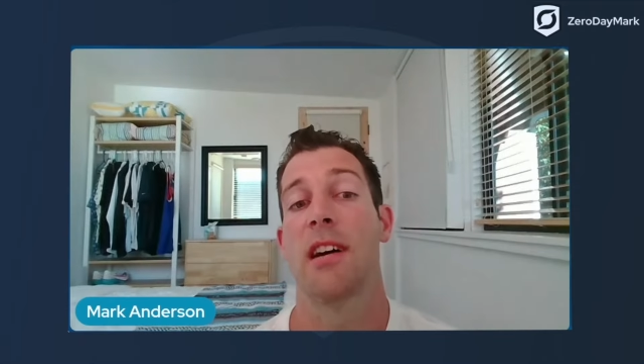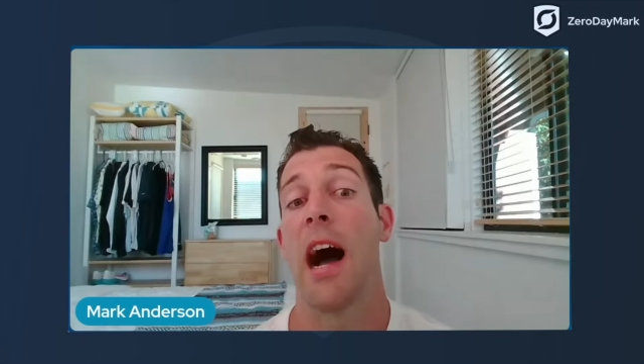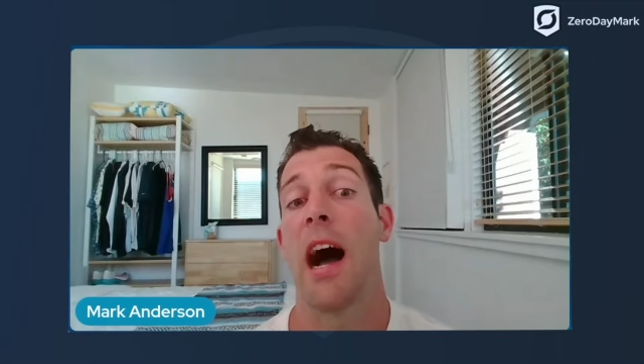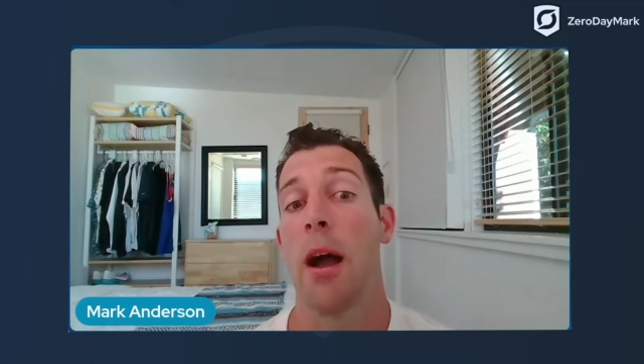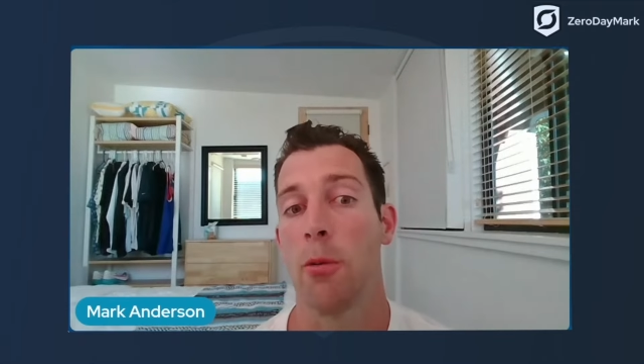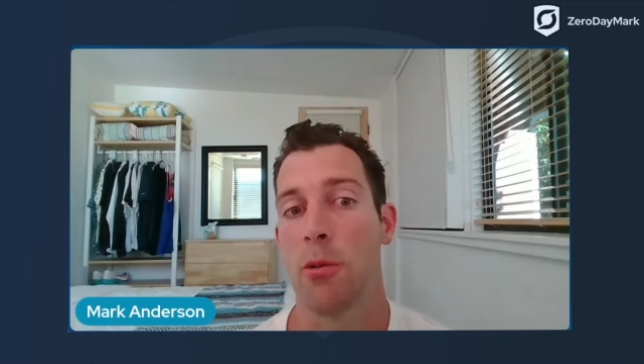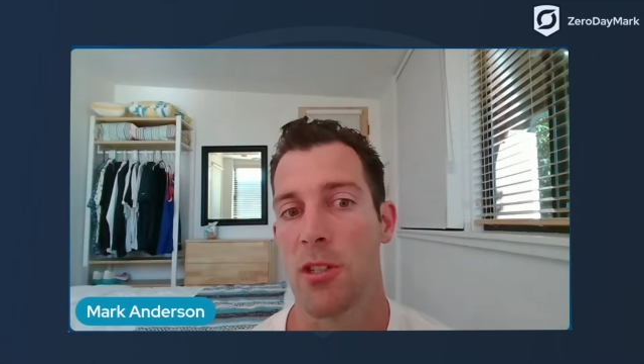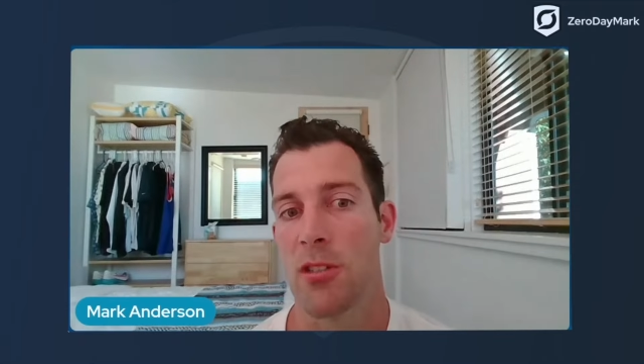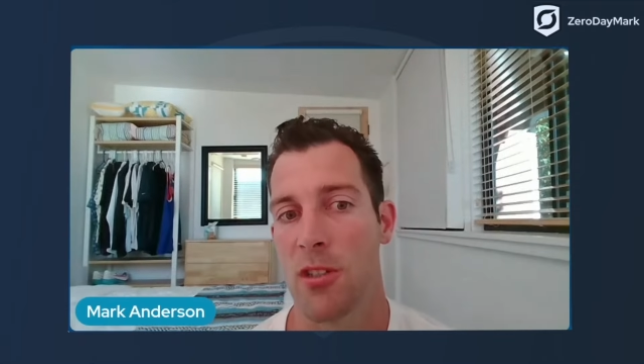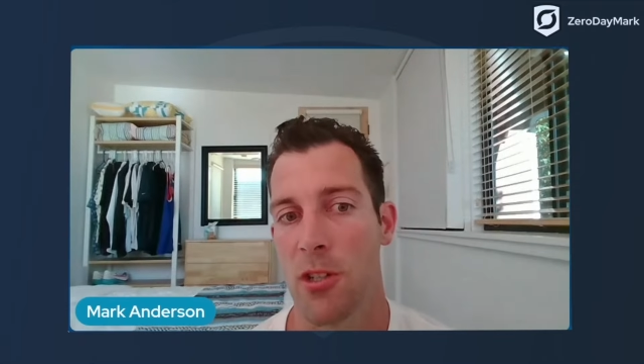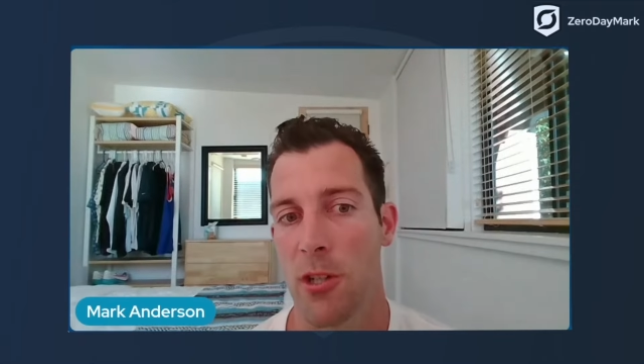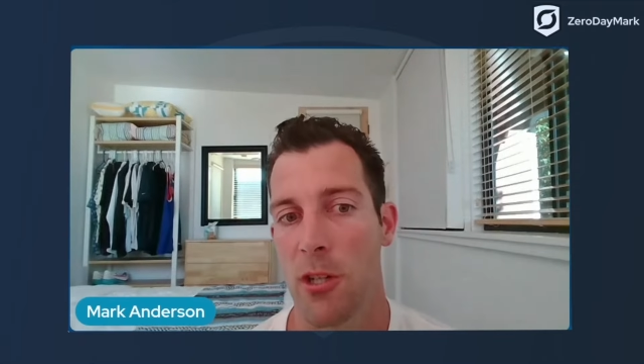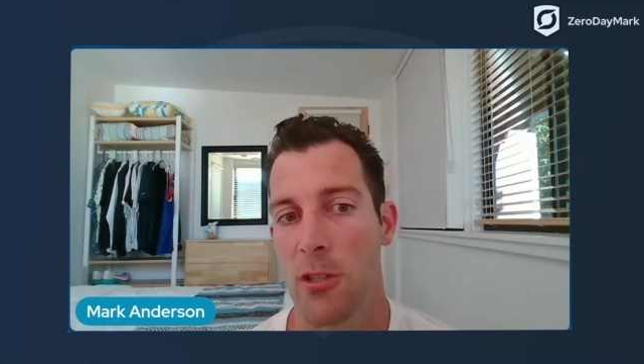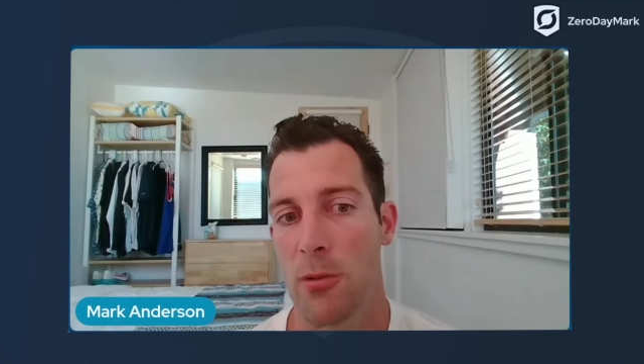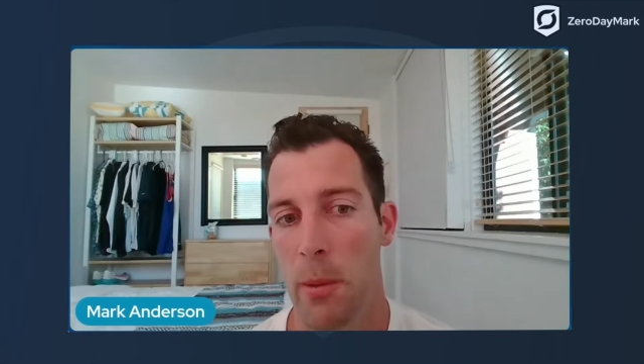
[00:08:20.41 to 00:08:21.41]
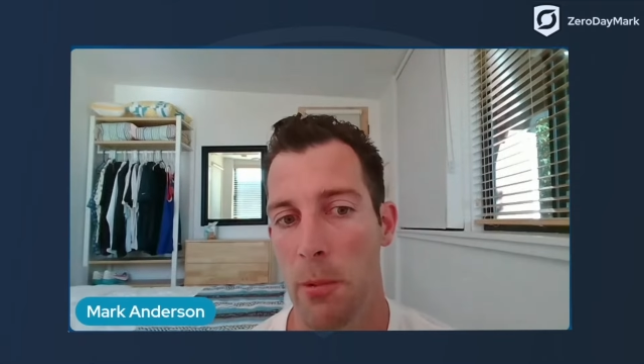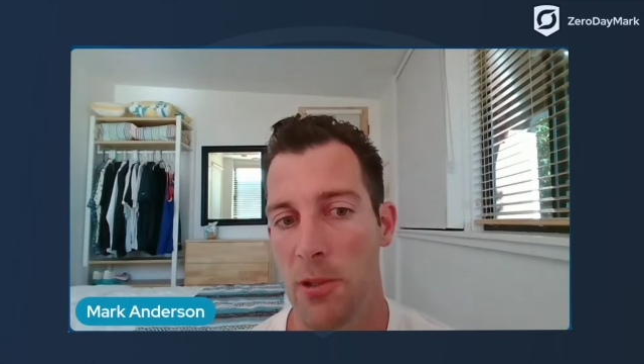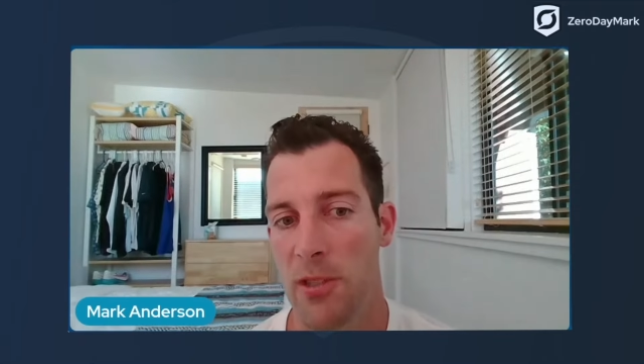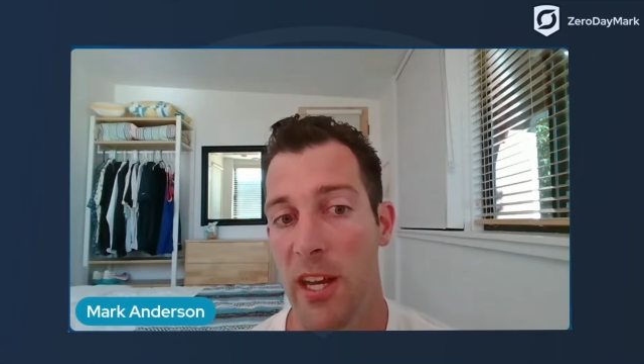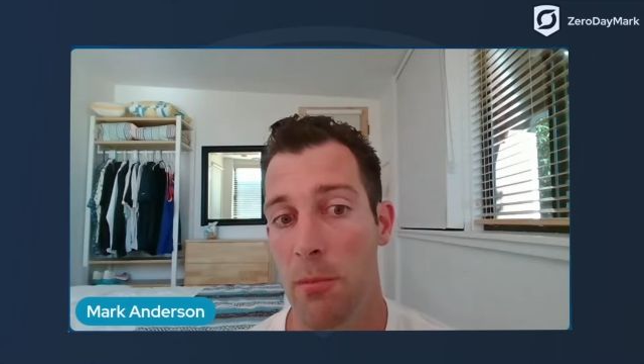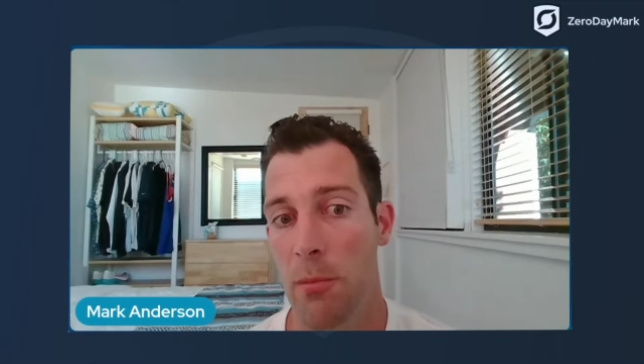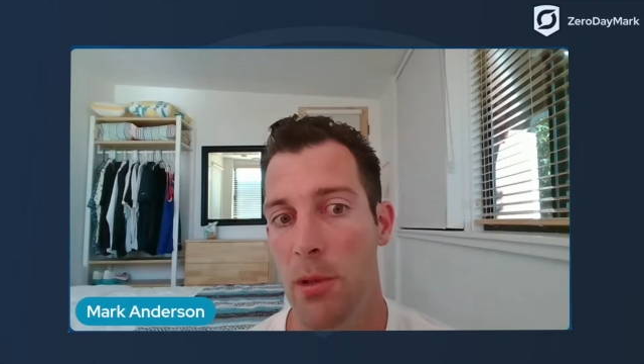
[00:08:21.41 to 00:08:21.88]
I would just encourage people
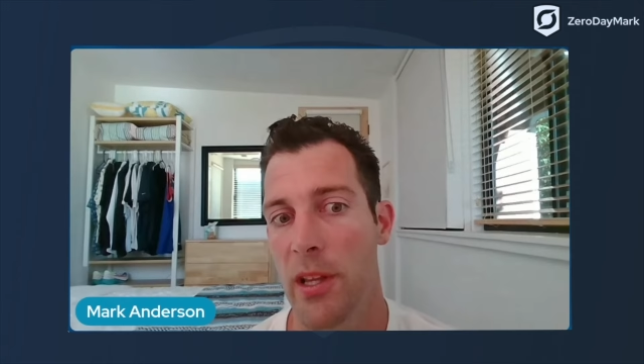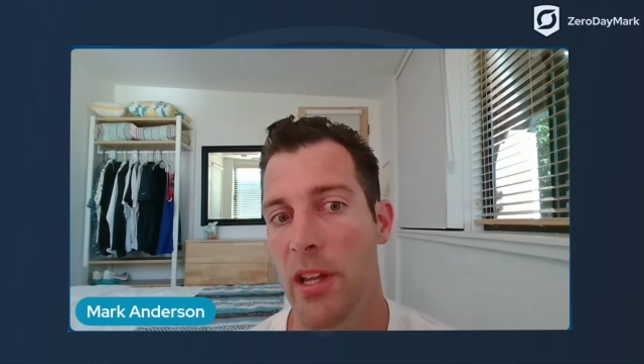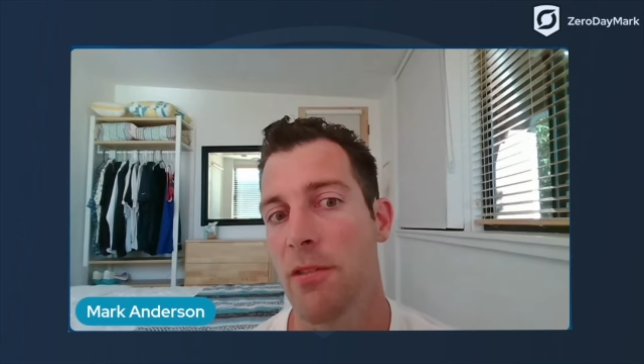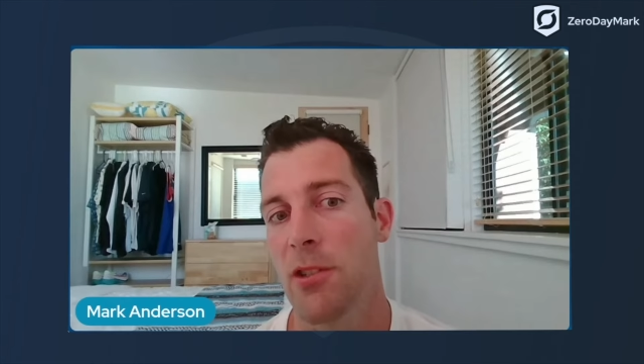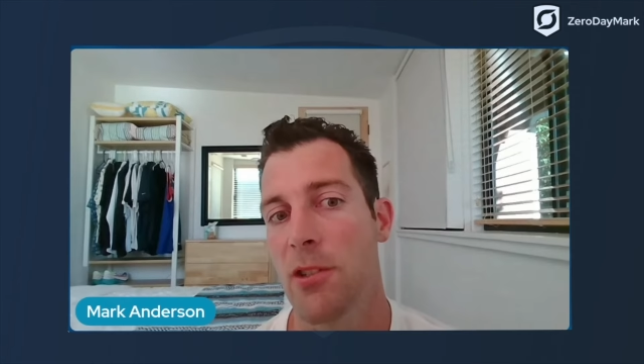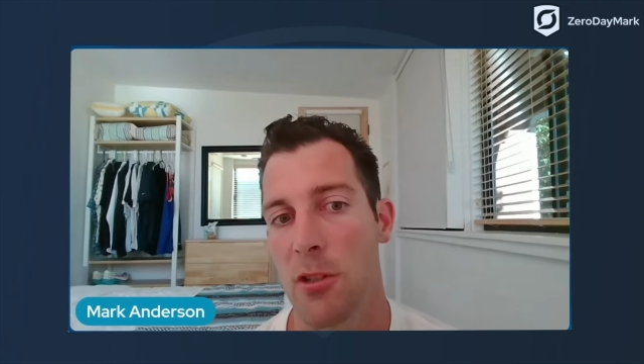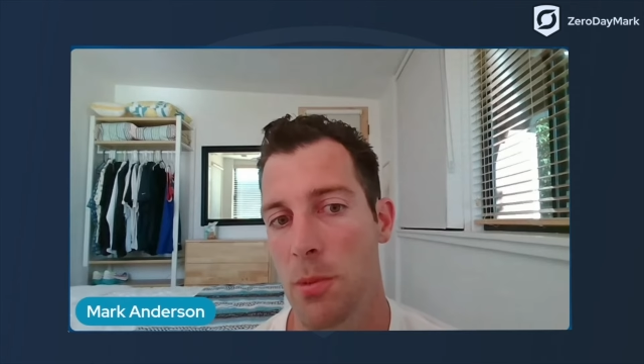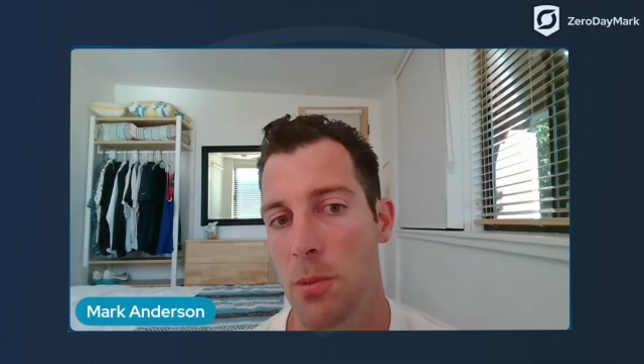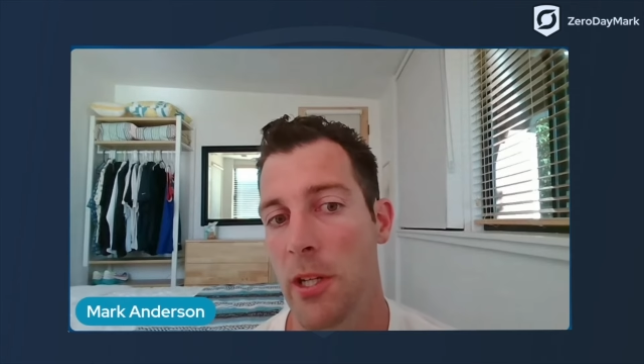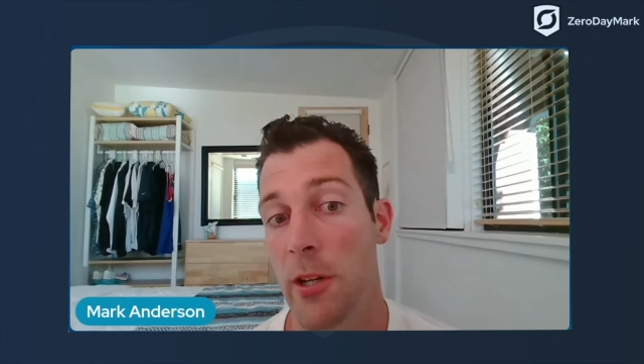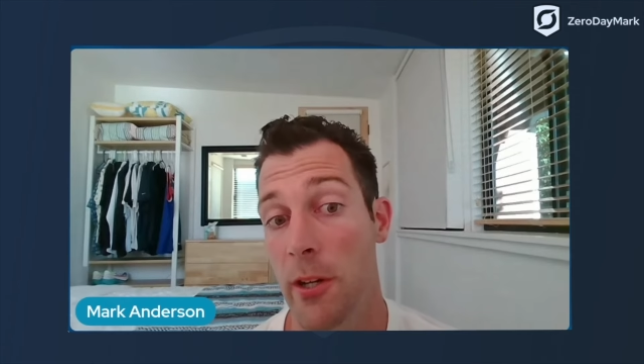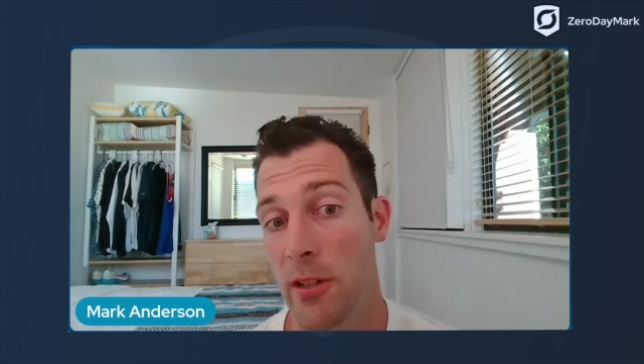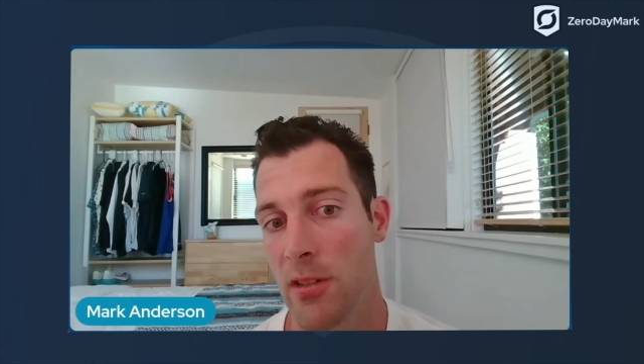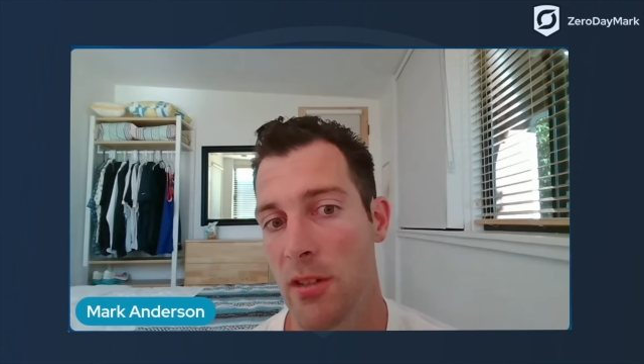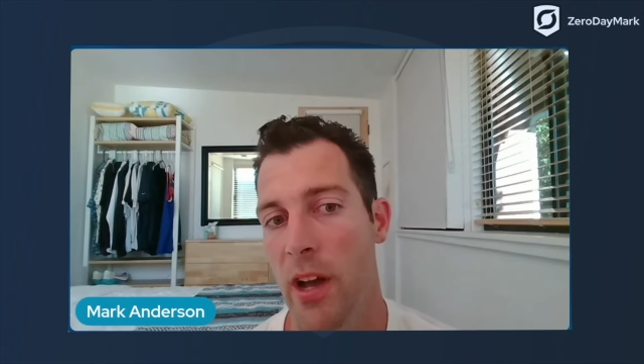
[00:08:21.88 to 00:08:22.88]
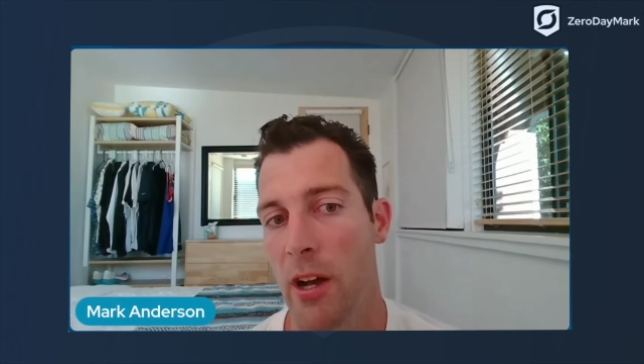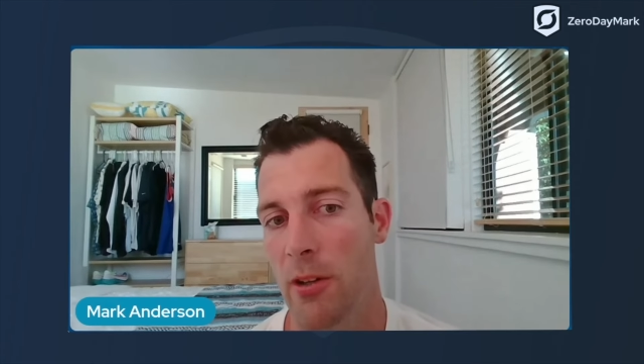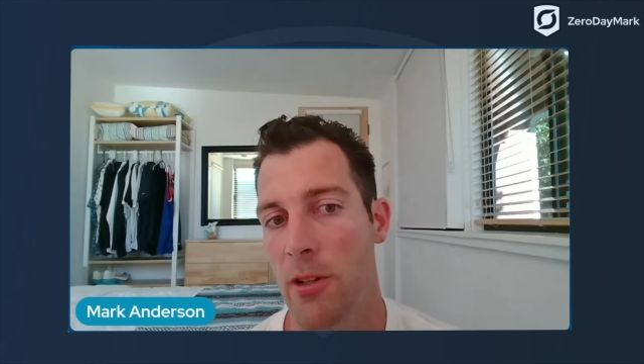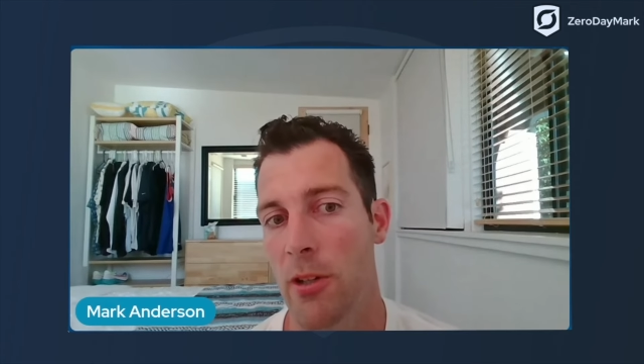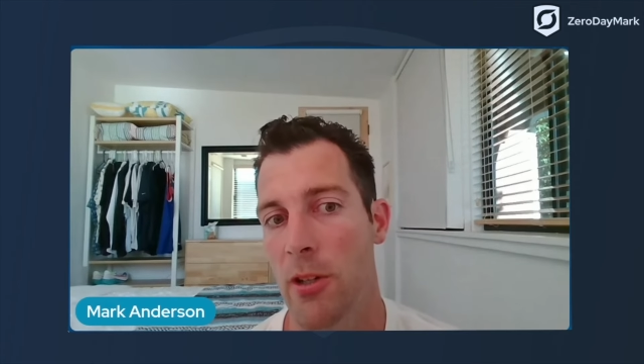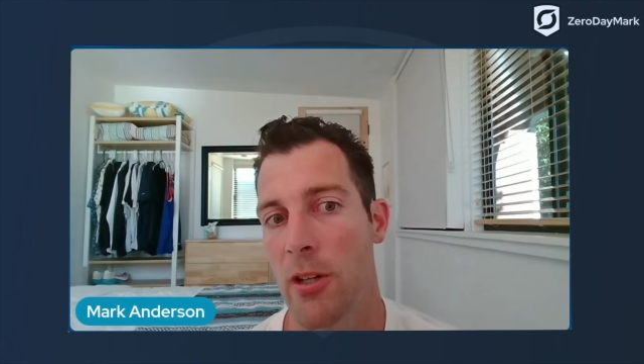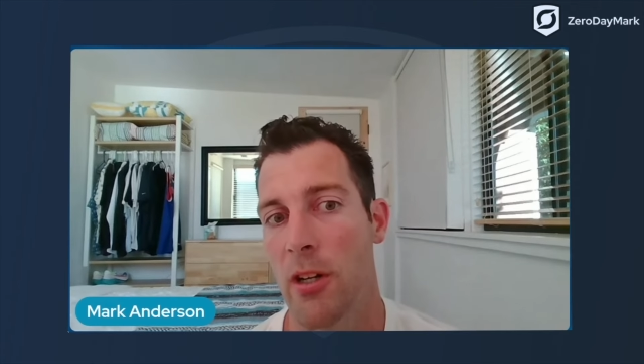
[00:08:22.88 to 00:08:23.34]
to take a belief and just be curious of how
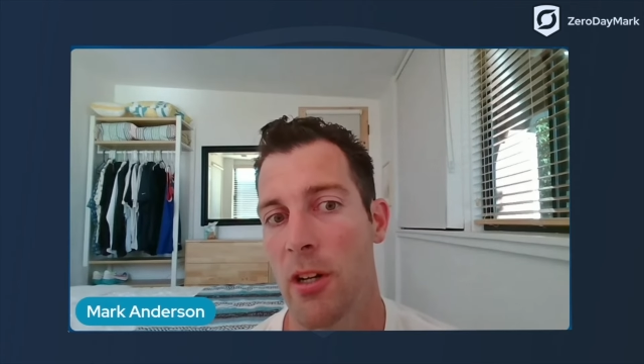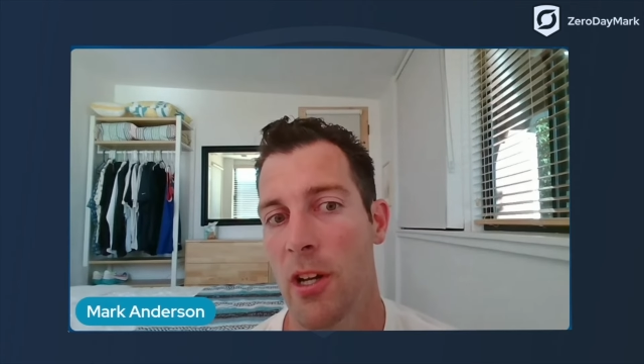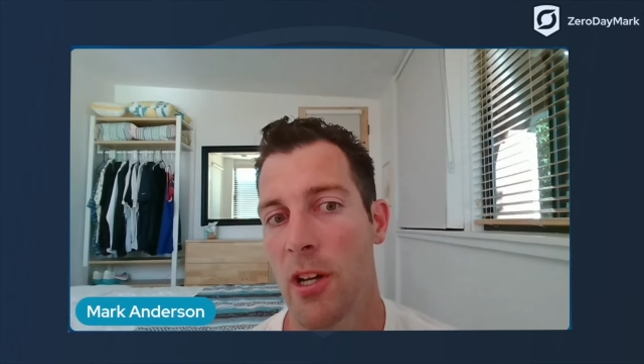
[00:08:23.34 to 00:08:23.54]
you're